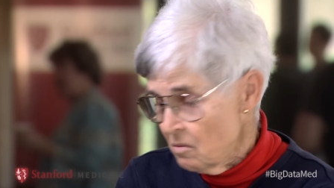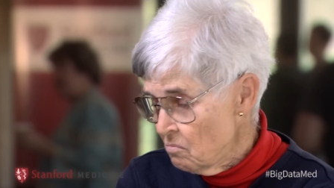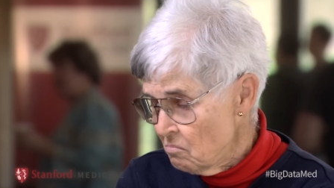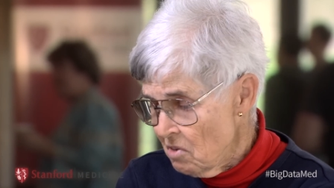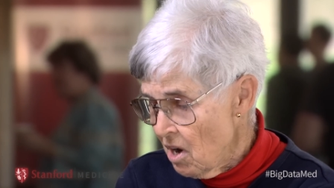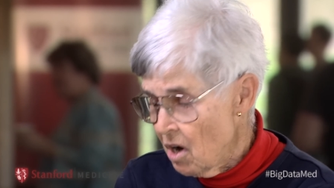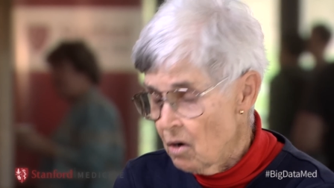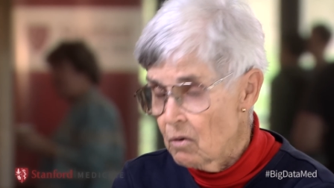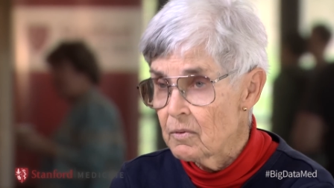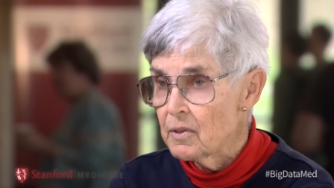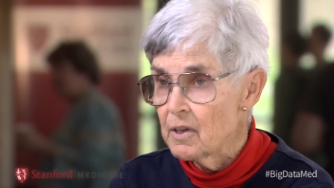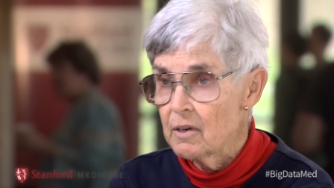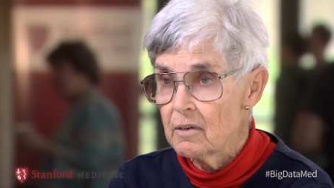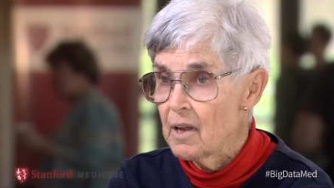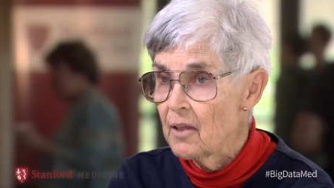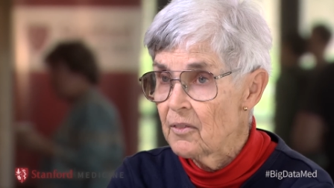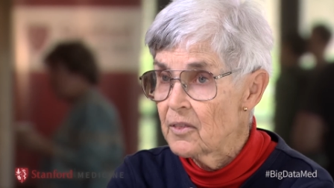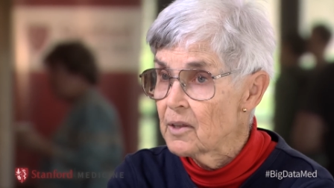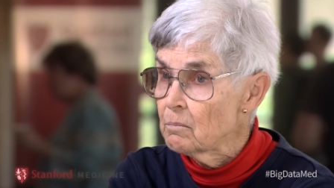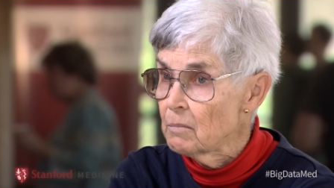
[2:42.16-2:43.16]
no, they're
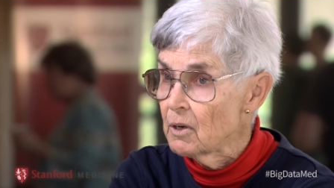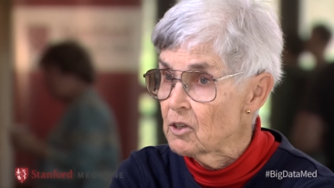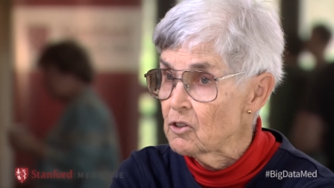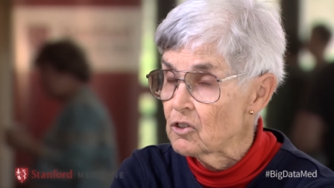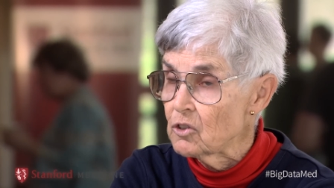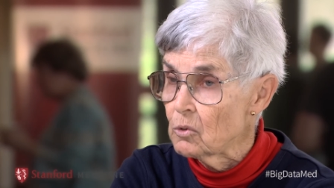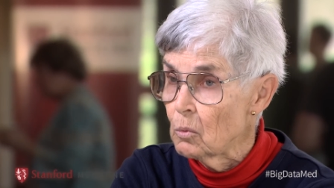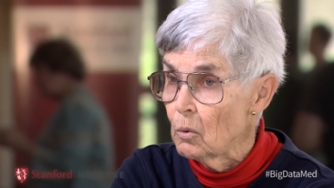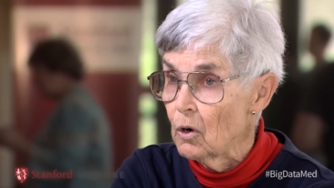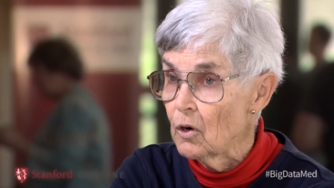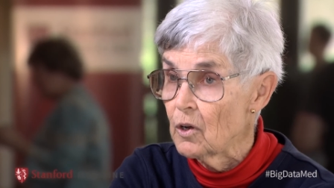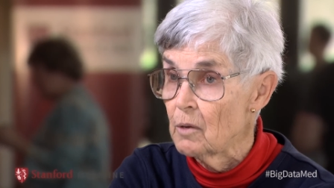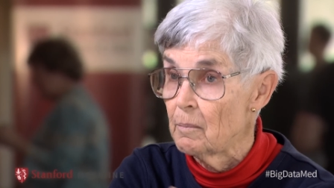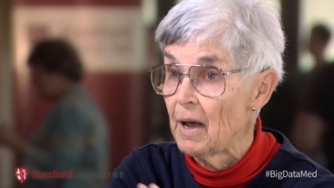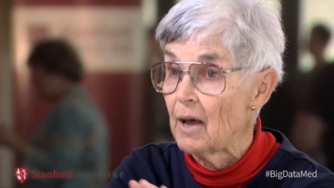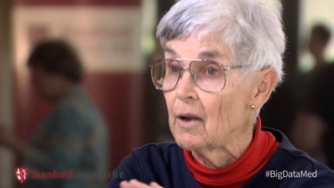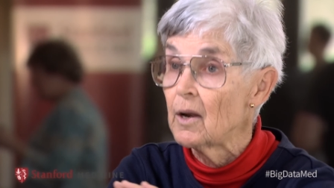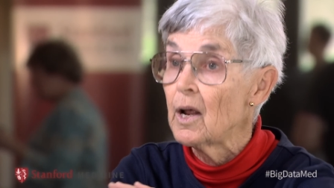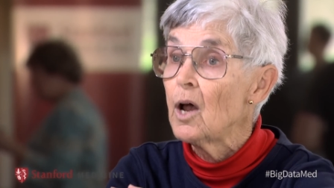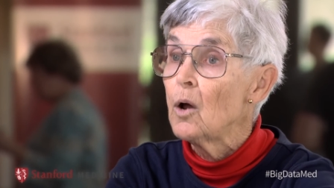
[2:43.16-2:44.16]
nothing much to worry
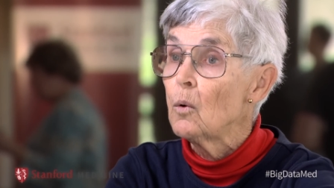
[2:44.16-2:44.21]
about.